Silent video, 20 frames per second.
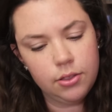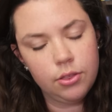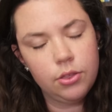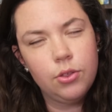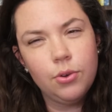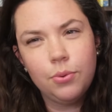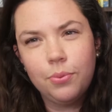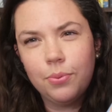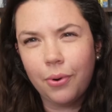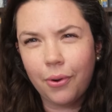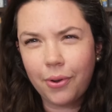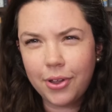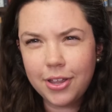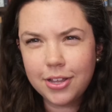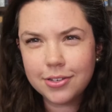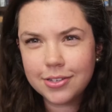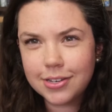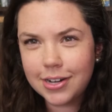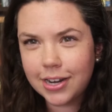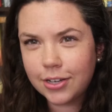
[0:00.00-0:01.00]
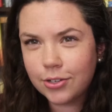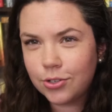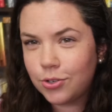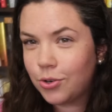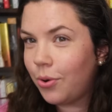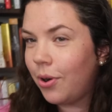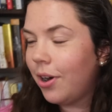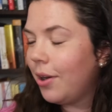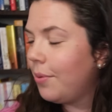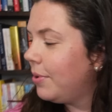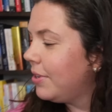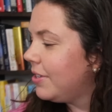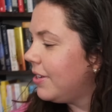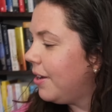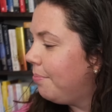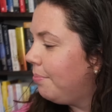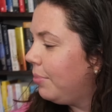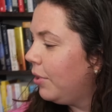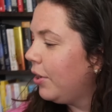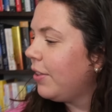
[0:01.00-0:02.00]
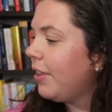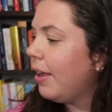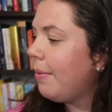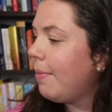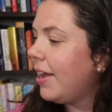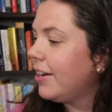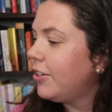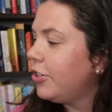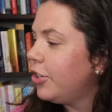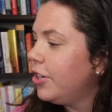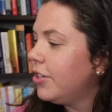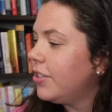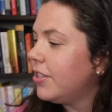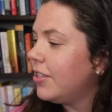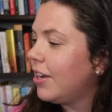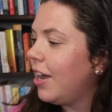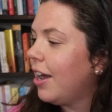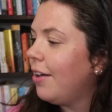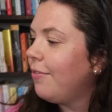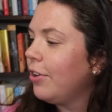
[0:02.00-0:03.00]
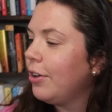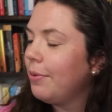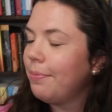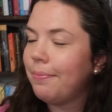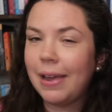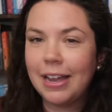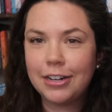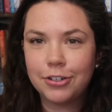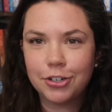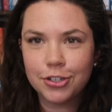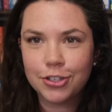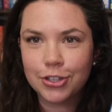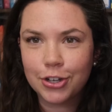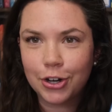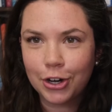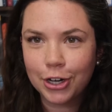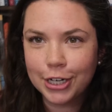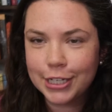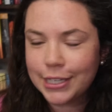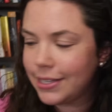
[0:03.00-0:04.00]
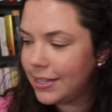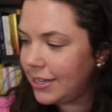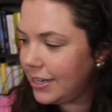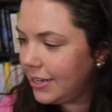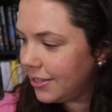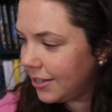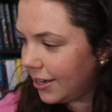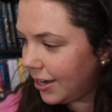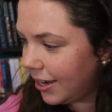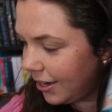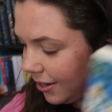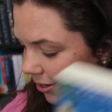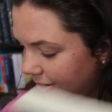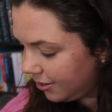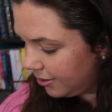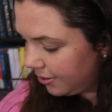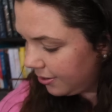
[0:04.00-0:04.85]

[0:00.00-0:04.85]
The Royals Next Door was a book that the cover matches the current season.